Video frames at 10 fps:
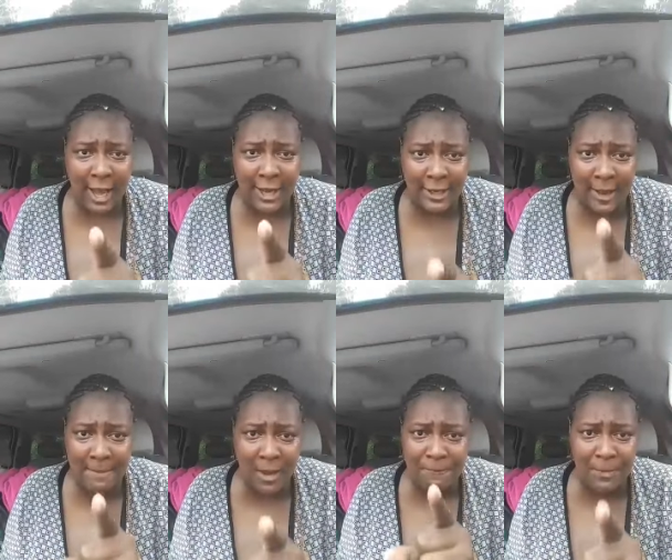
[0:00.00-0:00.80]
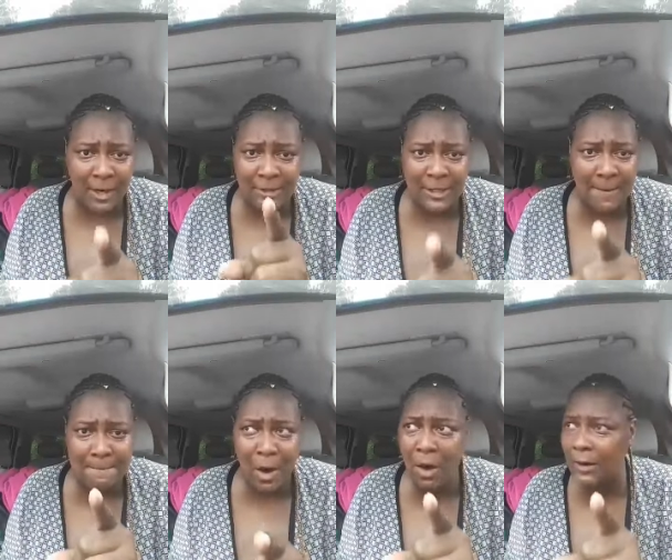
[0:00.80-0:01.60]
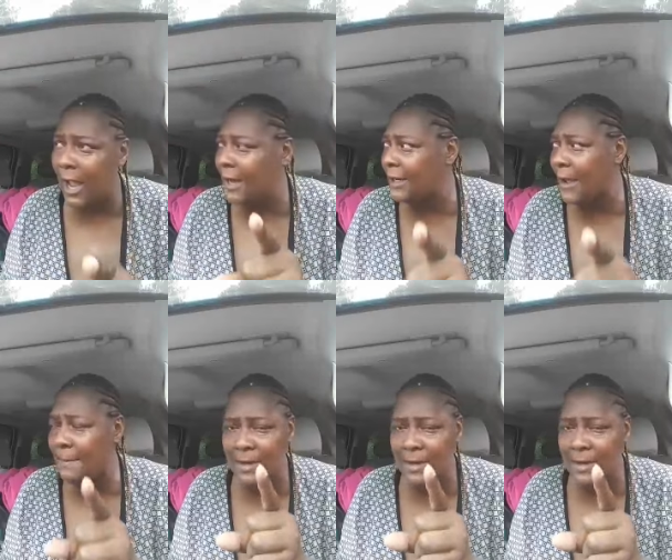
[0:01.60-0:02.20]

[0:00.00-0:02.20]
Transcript: goddamn motherfucking tip ball goddamn